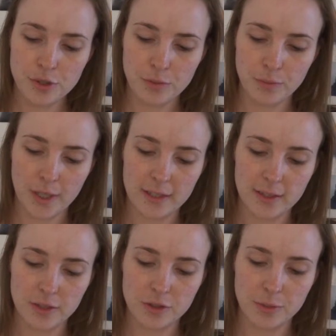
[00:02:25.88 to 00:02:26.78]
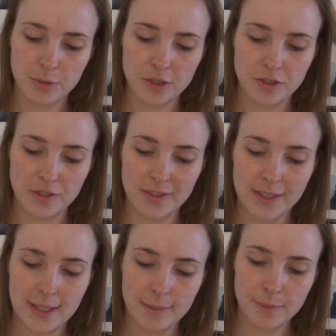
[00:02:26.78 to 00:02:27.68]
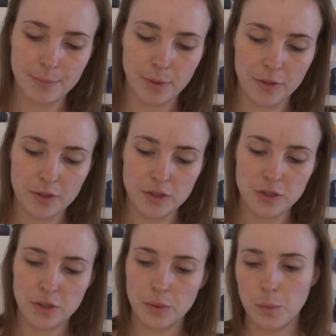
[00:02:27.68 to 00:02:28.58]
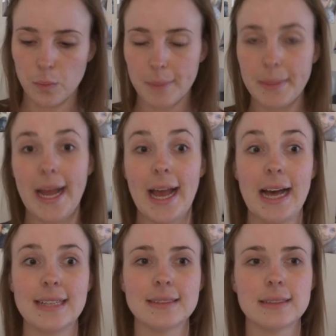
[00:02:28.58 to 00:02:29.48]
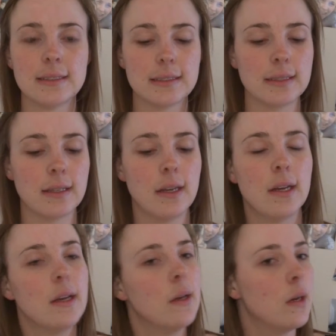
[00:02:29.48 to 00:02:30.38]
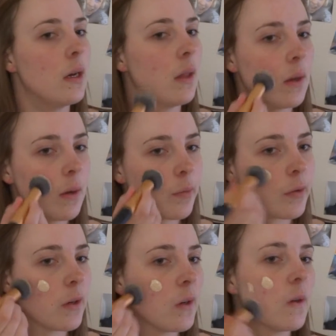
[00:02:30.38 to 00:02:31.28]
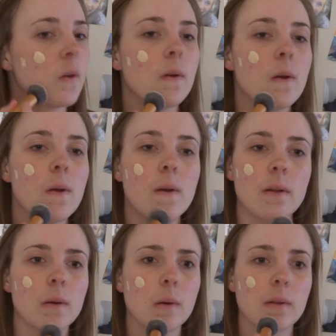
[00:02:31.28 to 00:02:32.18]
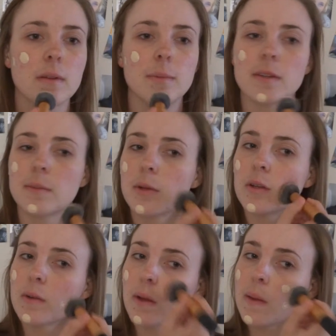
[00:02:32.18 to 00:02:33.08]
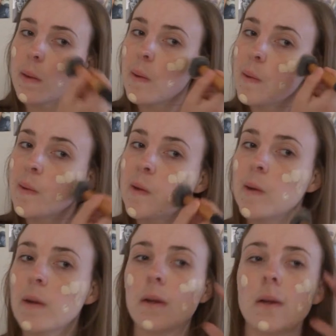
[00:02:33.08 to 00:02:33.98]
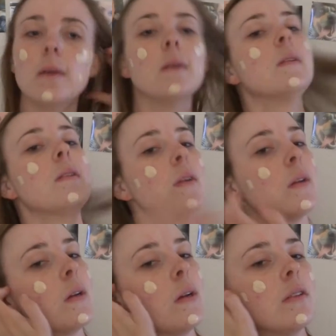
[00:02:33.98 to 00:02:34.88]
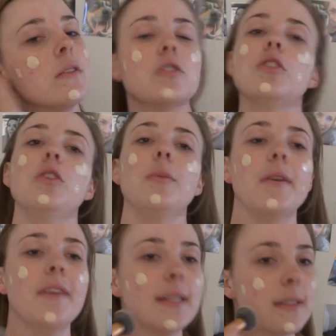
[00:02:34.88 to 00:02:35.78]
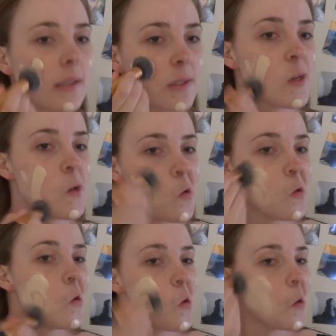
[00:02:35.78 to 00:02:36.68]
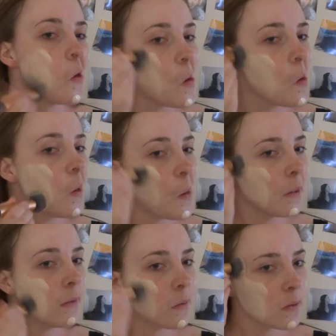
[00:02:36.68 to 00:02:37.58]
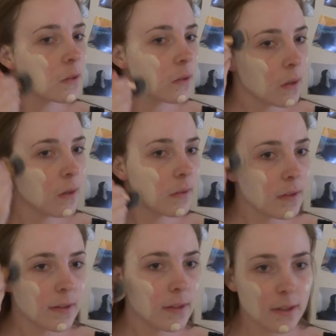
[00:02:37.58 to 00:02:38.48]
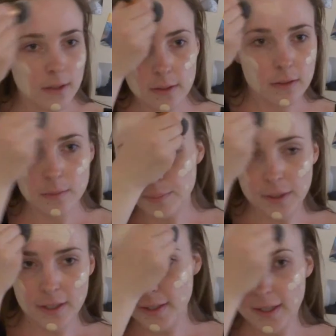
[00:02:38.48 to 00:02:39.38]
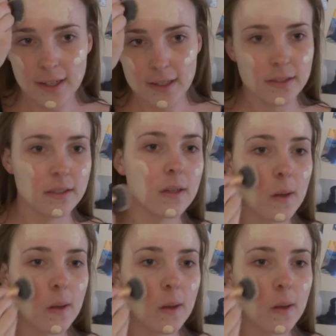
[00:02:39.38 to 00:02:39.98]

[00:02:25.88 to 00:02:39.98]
directly onto the brush just because I can't be bothered to wipe my hands. And then I'm just gonna, oh, there's a big splotch right there, dot it onto my face. And obviously spread it out